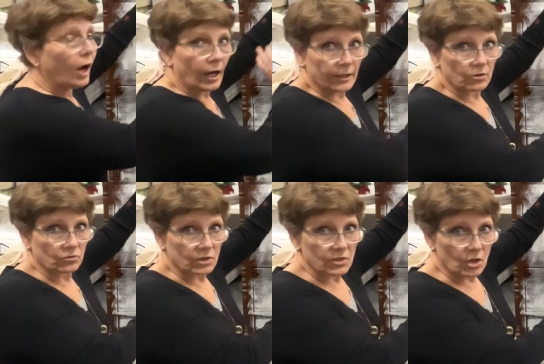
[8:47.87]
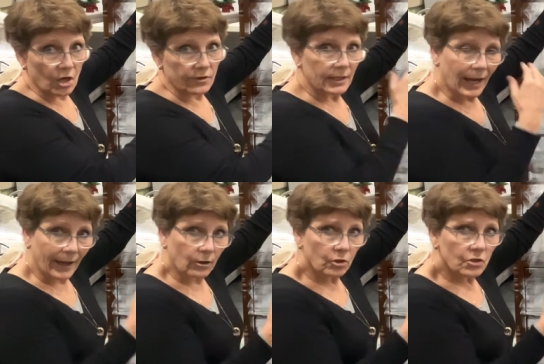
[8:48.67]
iron this on. The
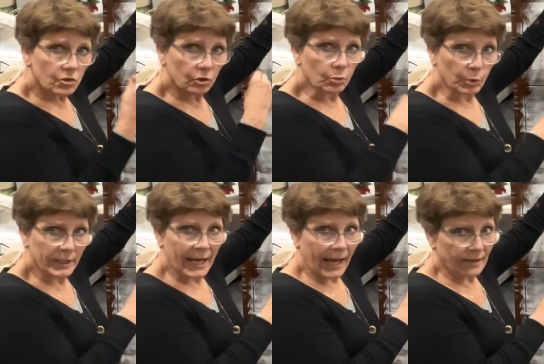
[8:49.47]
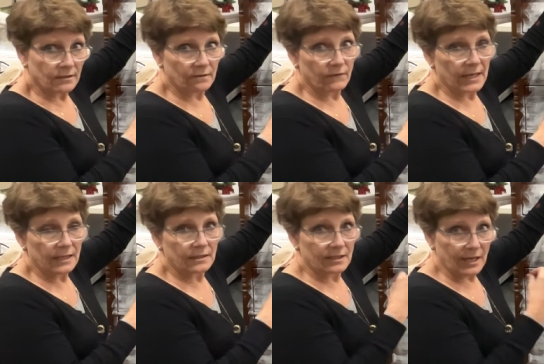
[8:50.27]
iron is going to
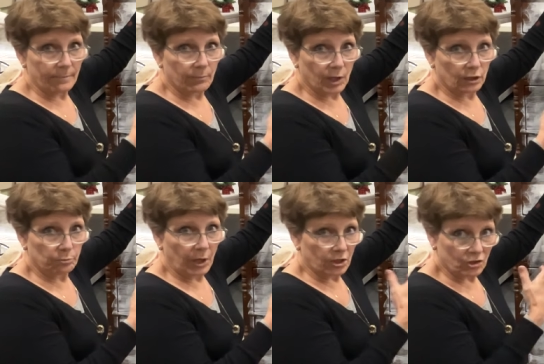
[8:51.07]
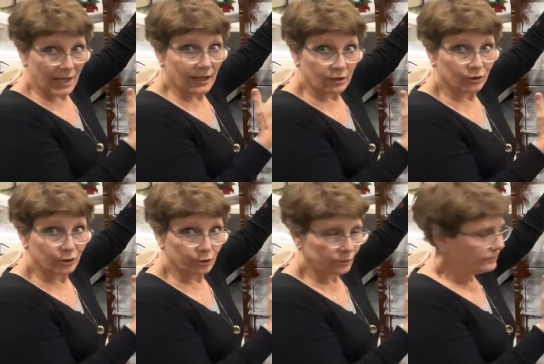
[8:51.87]
reactivate that Mod Podge, that
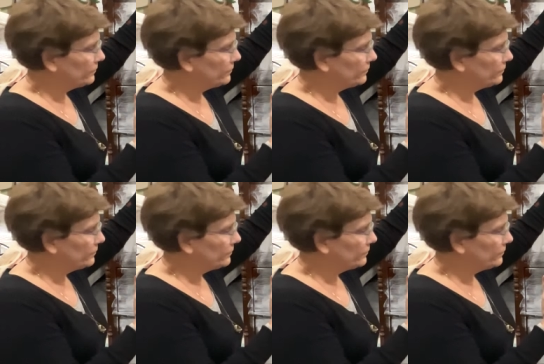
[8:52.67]
glue